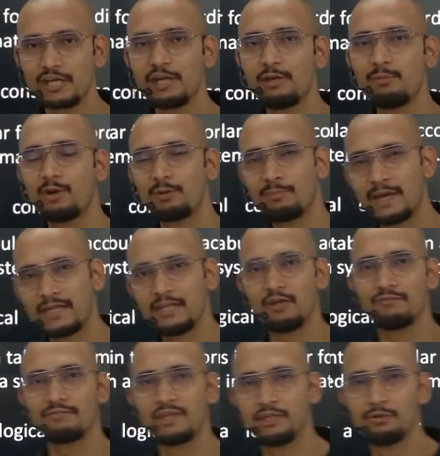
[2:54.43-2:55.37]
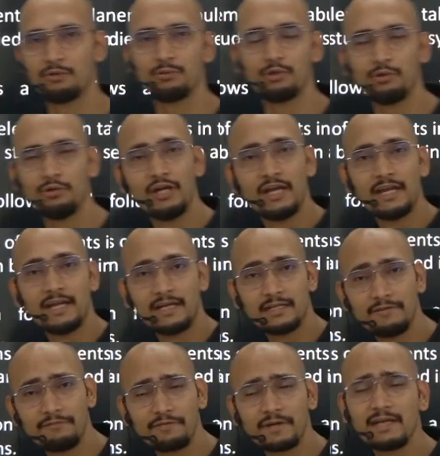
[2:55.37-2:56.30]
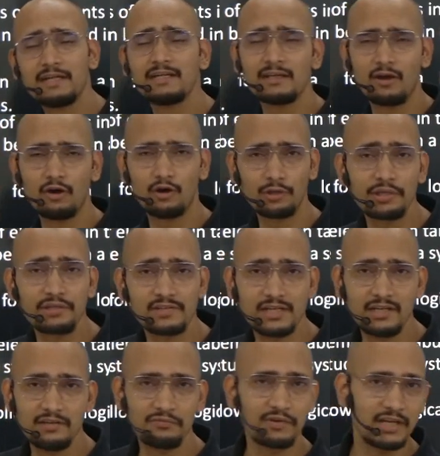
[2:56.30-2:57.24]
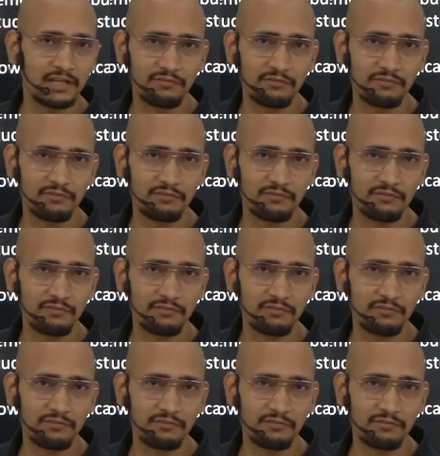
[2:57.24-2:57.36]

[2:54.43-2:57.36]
about many of the new different, or you can say different